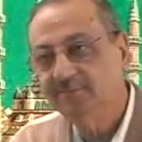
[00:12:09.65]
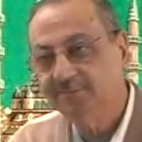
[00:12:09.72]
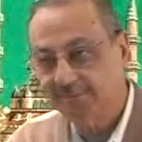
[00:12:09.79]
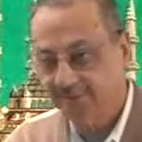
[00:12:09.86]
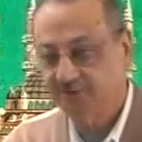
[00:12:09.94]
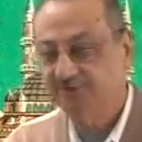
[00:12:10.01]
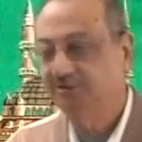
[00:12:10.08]

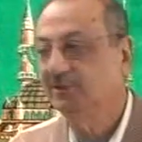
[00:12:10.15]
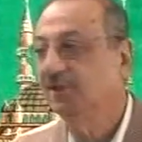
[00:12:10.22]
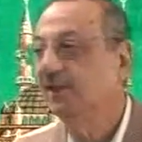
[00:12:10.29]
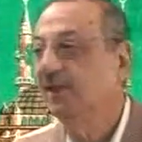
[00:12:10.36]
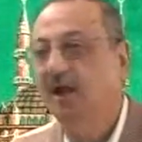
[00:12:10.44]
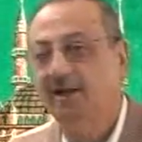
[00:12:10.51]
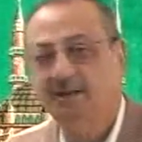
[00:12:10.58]
Yes.
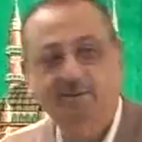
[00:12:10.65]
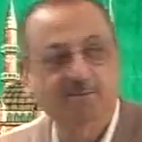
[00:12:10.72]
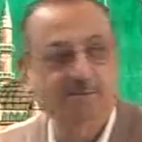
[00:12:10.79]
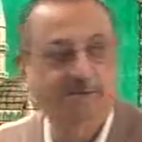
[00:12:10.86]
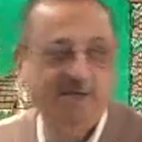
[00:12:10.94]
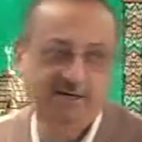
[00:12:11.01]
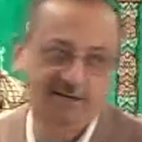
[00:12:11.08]
Are they
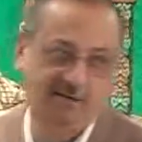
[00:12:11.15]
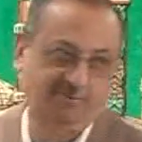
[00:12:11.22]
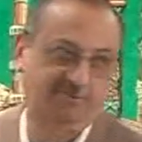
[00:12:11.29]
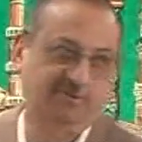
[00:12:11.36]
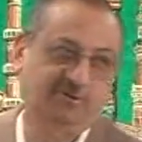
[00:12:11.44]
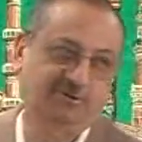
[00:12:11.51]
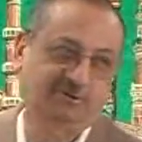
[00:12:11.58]
mudariya?
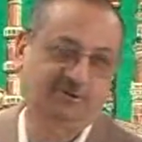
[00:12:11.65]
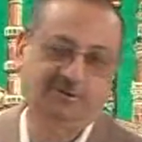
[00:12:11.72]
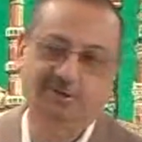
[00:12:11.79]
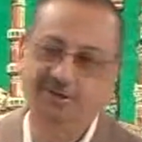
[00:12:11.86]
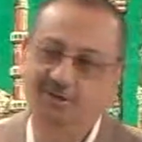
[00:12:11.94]
Of course.